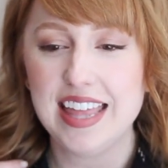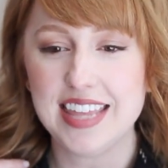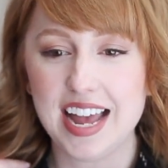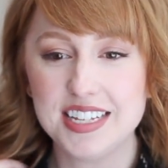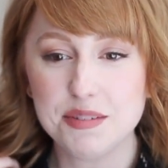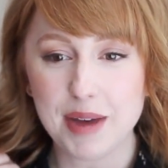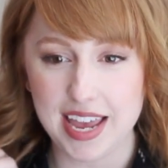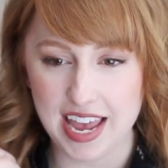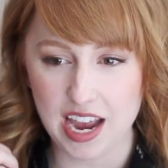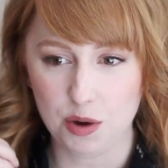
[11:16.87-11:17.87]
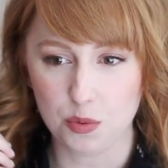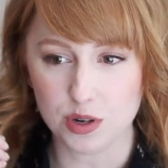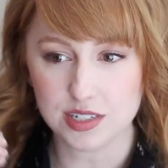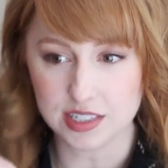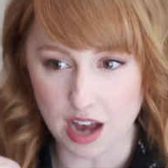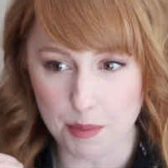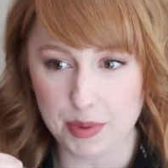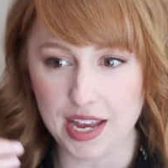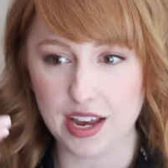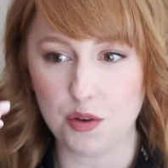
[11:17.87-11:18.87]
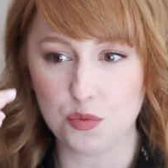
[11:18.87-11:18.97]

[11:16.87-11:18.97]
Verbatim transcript: The ends of my hair hair were sopping,